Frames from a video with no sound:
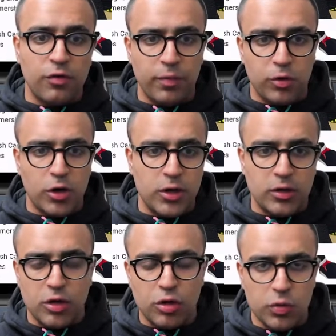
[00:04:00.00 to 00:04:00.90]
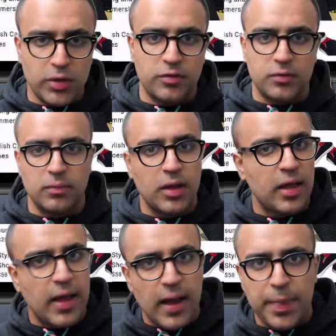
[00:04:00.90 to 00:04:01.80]
of a product to us.
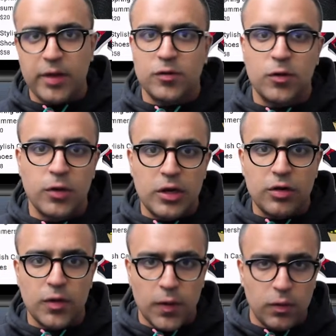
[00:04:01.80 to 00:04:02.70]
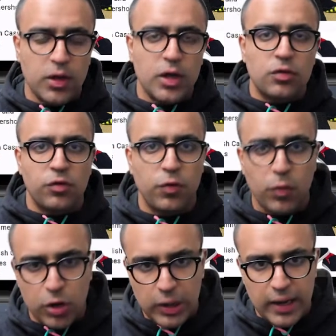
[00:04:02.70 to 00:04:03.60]
And that's all you need to know. So if you
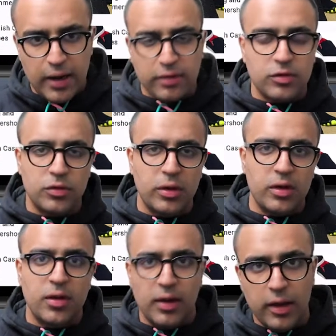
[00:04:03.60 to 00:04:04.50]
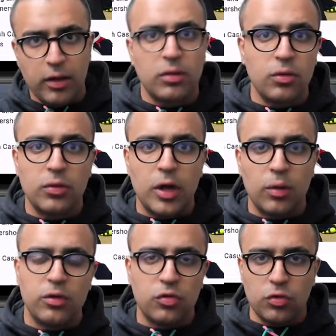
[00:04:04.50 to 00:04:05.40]
want to get access to it, link to
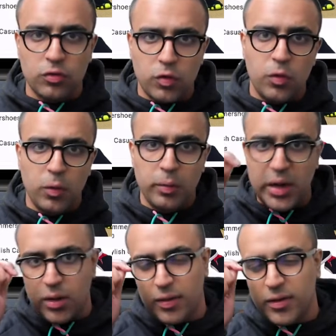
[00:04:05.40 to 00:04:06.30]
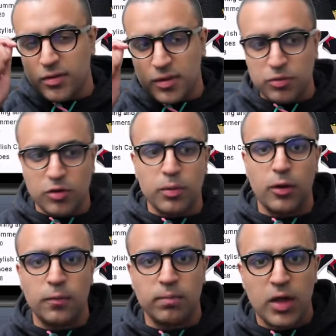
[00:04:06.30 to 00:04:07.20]
download the source code will be down in the description
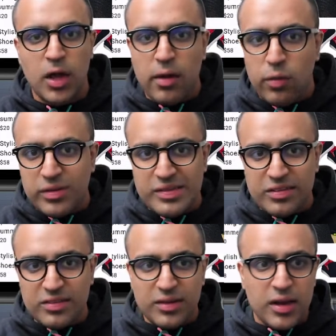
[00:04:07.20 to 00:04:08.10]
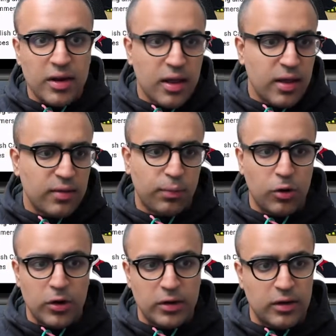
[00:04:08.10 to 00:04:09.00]
below. Once this is done, the
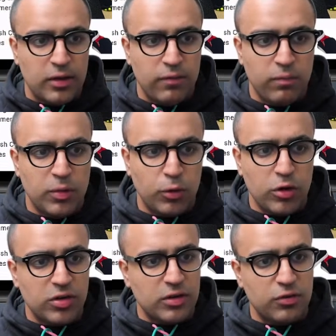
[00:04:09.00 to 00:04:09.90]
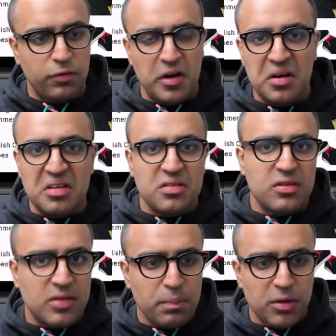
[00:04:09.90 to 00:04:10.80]
project is fairly
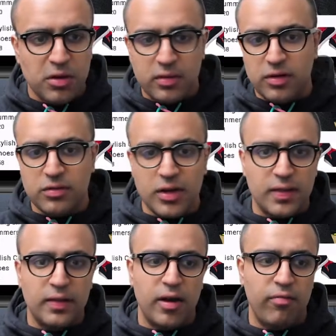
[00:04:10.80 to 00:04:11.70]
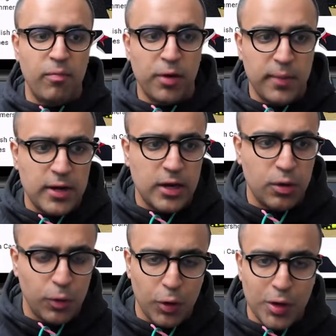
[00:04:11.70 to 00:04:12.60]
simple. There's nothing that I've
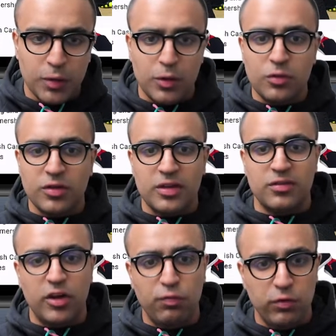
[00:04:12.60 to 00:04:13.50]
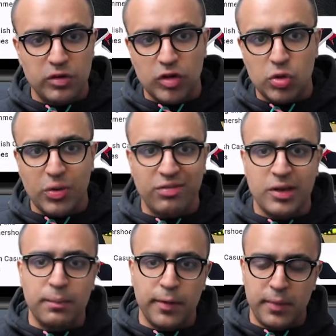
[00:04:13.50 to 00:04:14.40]
implemented. We're going to be using a stateful widget to
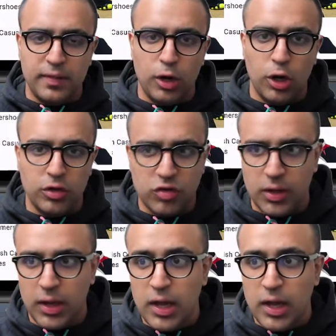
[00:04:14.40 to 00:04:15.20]
actually implement the logic.